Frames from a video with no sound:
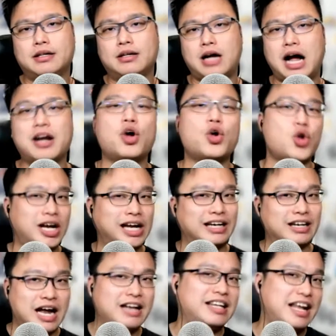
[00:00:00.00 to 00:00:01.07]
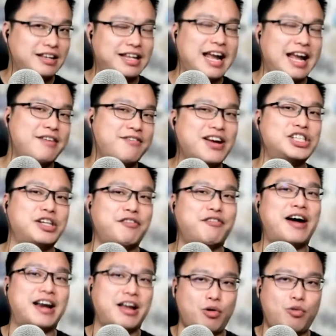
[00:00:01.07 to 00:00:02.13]
I know you can. They eventually
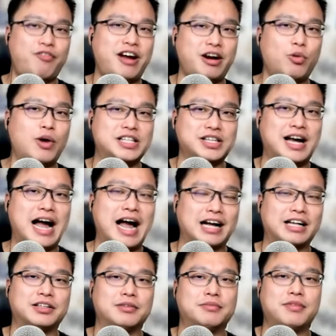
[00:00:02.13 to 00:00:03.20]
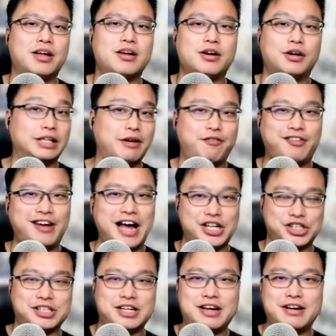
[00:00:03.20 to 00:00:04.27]
find a way to hack them, or they
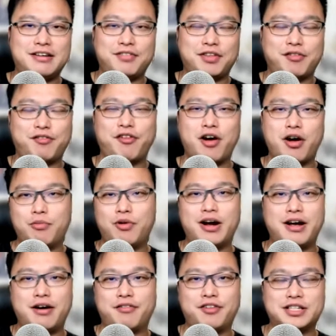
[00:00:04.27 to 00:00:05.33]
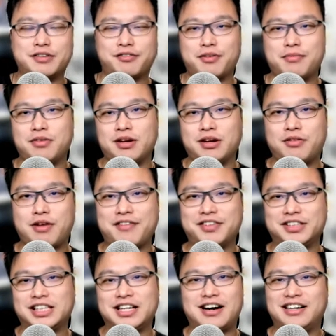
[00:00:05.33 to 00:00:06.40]
flash the firmware of a different graphics
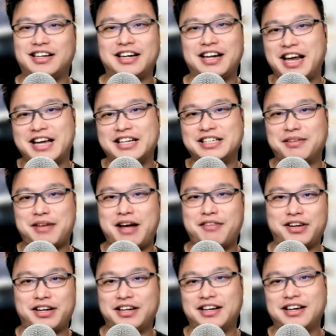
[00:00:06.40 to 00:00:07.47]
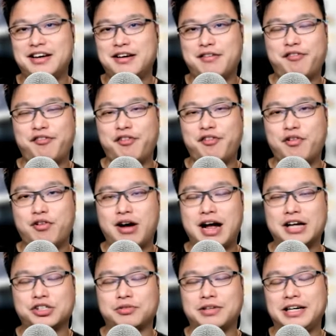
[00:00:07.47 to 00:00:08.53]
card and they end up having a full
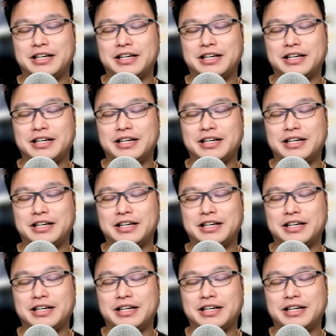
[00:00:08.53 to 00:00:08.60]
hash rate.